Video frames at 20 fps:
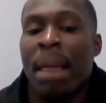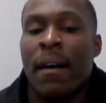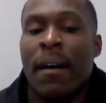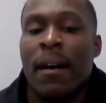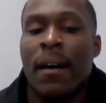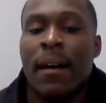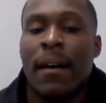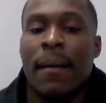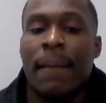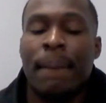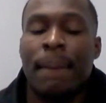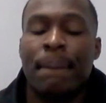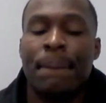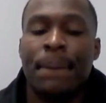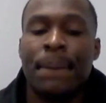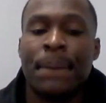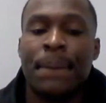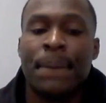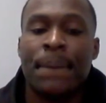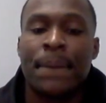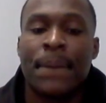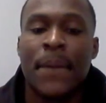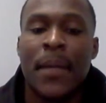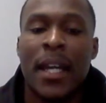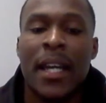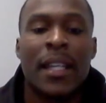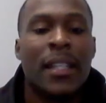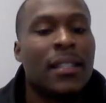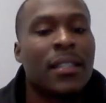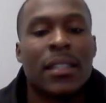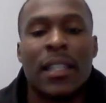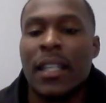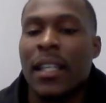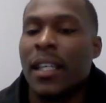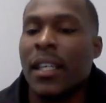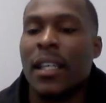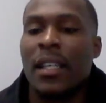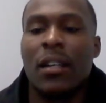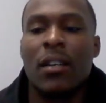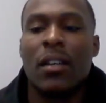you. Um, and it's, it,
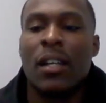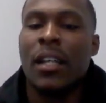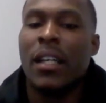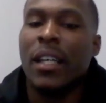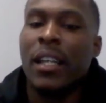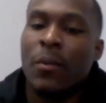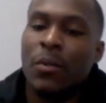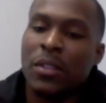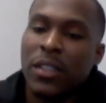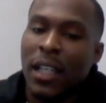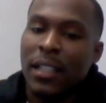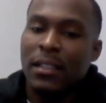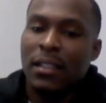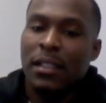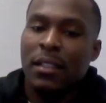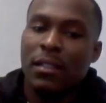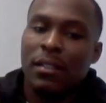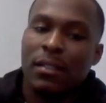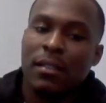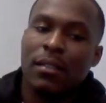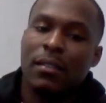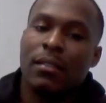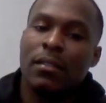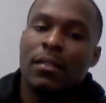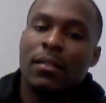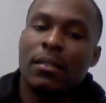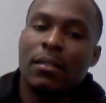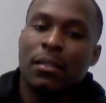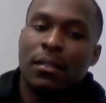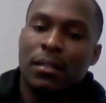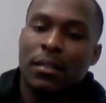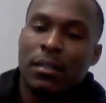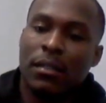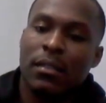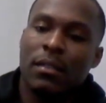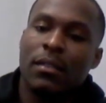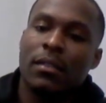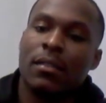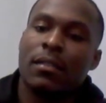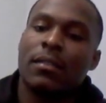it, don't, it, it was like this.
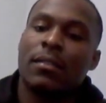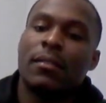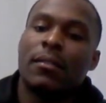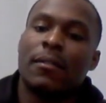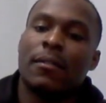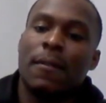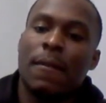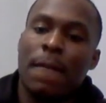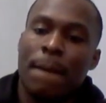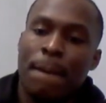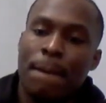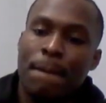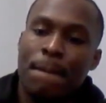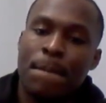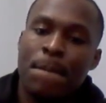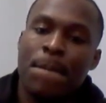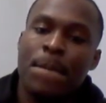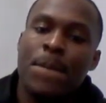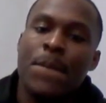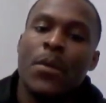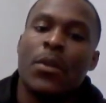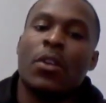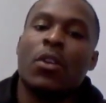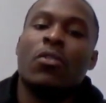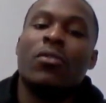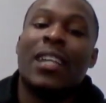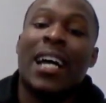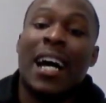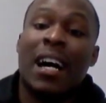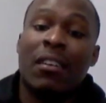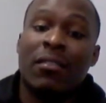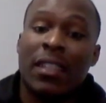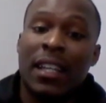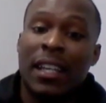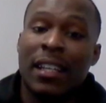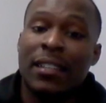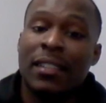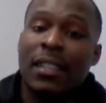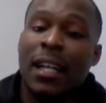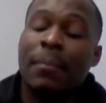Yeah. You know, now
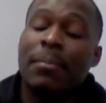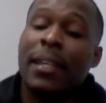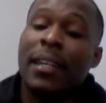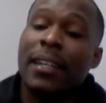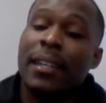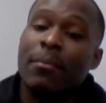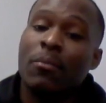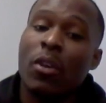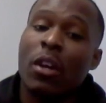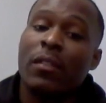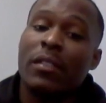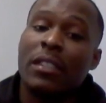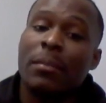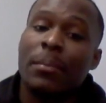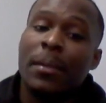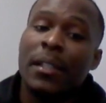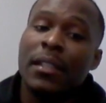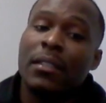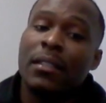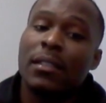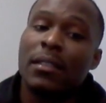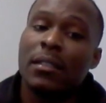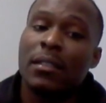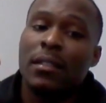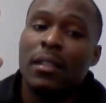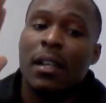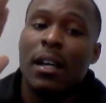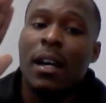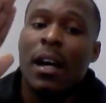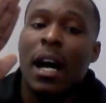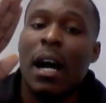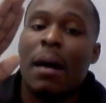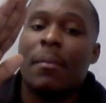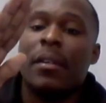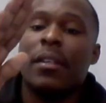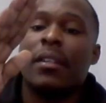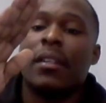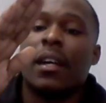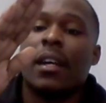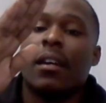that I'm taking it more as a business, I'm
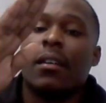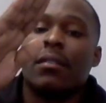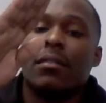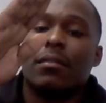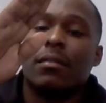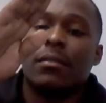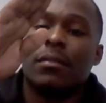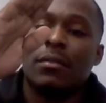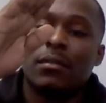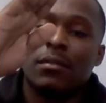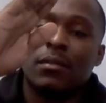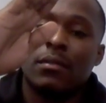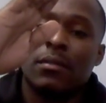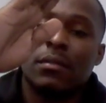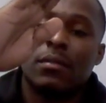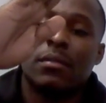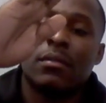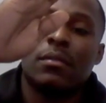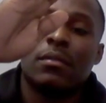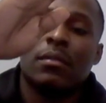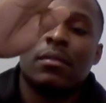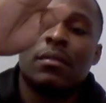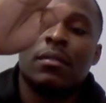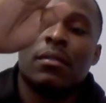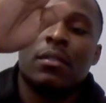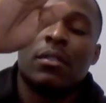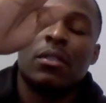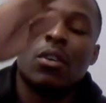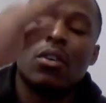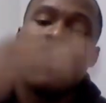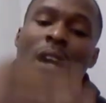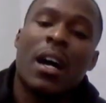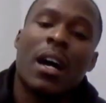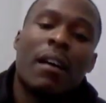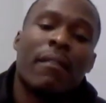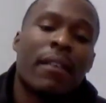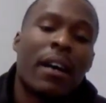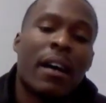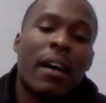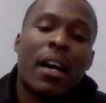here now. Yep. You know, I
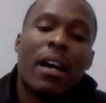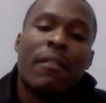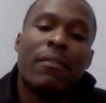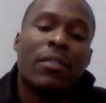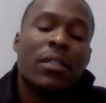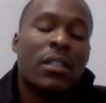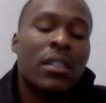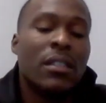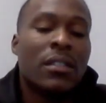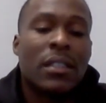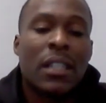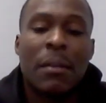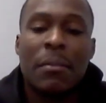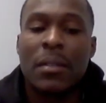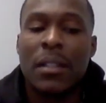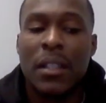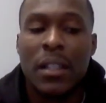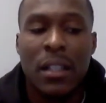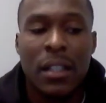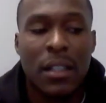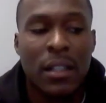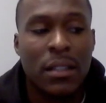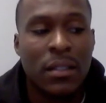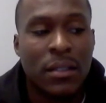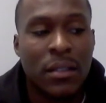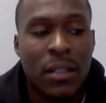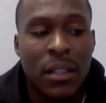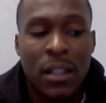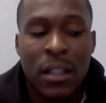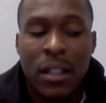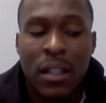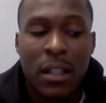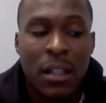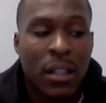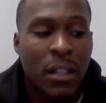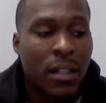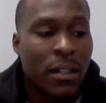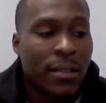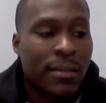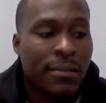have I have leads coming
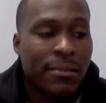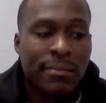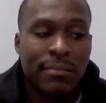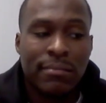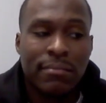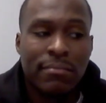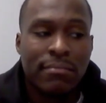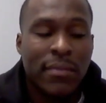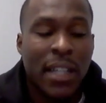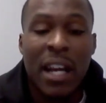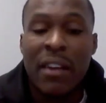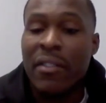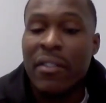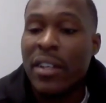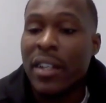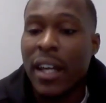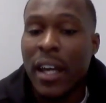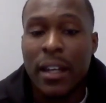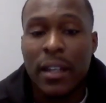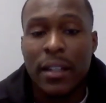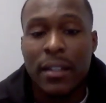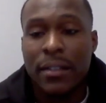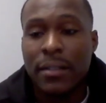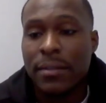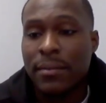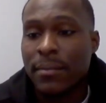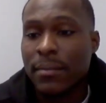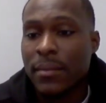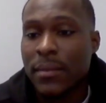in every day.